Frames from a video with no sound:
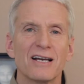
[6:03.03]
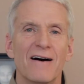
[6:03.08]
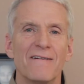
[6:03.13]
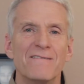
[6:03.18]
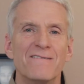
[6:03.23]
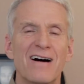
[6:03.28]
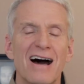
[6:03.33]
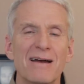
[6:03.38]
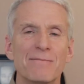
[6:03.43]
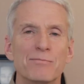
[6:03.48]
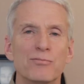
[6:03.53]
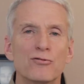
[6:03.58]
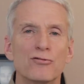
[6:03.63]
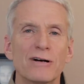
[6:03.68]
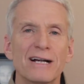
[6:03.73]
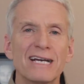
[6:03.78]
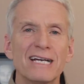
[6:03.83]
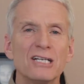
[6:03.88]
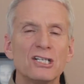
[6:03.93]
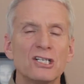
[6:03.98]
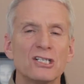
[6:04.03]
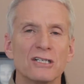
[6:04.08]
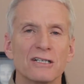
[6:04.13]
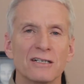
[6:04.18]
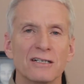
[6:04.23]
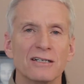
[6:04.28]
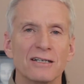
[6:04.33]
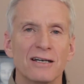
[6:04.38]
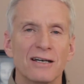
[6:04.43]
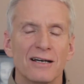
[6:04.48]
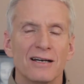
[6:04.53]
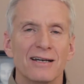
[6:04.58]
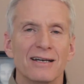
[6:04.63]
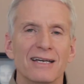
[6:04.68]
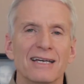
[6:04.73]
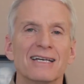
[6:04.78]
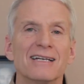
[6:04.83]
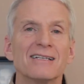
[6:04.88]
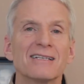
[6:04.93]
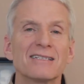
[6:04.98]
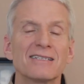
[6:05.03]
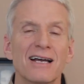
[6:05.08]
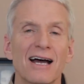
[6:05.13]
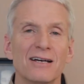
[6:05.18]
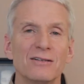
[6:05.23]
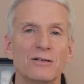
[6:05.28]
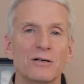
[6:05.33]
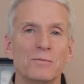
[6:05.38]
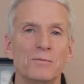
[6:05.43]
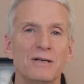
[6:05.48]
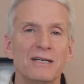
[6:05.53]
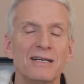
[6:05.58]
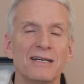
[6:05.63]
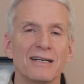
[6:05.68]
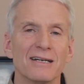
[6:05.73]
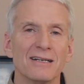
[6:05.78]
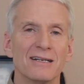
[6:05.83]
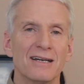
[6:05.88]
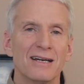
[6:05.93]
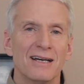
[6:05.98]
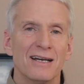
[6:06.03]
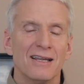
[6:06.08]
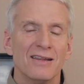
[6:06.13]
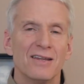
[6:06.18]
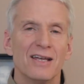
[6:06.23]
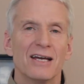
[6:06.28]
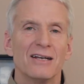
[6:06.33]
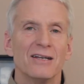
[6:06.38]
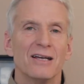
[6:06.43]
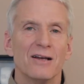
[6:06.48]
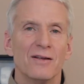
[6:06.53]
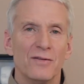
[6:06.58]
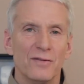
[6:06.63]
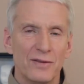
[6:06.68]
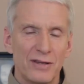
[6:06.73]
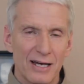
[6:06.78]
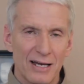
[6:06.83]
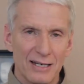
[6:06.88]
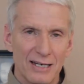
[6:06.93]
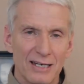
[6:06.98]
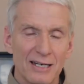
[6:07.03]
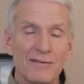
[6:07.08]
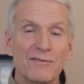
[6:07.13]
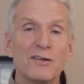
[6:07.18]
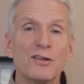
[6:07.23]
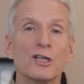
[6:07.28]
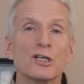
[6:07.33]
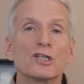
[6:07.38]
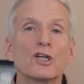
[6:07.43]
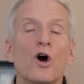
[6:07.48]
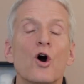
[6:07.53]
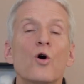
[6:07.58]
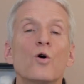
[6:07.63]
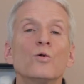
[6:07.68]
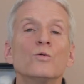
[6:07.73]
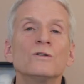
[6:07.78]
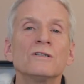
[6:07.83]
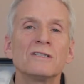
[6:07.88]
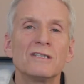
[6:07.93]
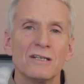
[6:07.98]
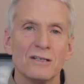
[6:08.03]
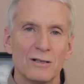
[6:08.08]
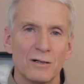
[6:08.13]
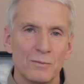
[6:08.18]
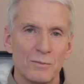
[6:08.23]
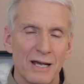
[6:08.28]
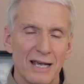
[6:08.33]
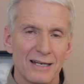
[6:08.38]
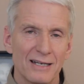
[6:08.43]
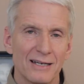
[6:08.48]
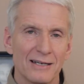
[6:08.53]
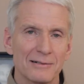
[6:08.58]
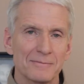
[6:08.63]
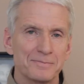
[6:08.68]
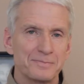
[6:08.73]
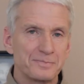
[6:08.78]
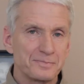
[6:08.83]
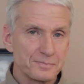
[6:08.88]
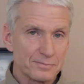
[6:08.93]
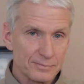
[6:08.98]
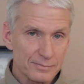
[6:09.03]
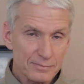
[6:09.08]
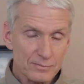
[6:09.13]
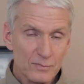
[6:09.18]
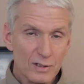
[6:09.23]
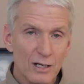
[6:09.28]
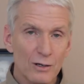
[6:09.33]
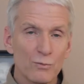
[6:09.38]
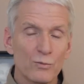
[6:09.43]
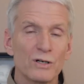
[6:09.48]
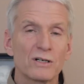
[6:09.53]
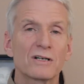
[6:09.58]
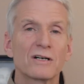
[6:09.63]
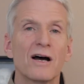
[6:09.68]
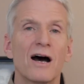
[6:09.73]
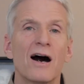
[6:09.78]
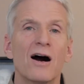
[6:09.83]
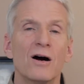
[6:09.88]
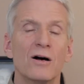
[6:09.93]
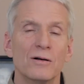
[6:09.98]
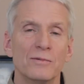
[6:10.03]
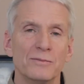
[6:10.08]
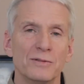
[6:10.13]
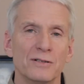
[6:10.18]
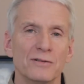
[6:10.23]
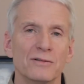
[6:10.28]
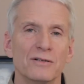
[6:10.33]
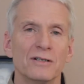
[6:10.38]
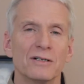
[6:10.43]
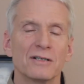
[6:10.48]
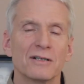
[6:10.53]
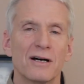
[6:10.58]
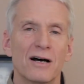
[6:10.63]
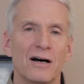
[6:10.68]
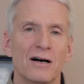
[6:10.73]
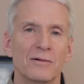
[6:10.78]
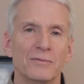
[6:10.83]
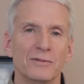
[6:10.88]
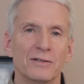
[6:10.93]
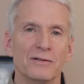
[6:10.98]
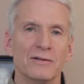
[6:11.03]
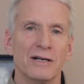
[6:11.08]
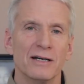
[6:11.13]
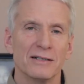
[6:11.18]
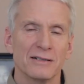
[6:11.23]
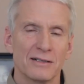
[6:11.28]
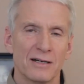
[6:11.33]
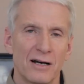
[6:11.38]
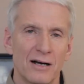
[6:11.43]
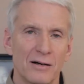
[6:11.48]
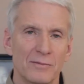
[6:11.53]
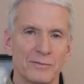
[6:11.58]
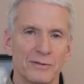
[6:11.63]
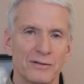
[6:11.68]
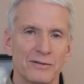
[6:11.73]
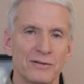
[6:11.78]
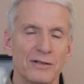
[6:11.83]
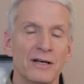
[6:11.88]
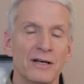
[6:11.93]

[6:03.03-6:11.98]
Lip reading: a vibration inside your being that and even the tones that you're making will calm you, and calm you.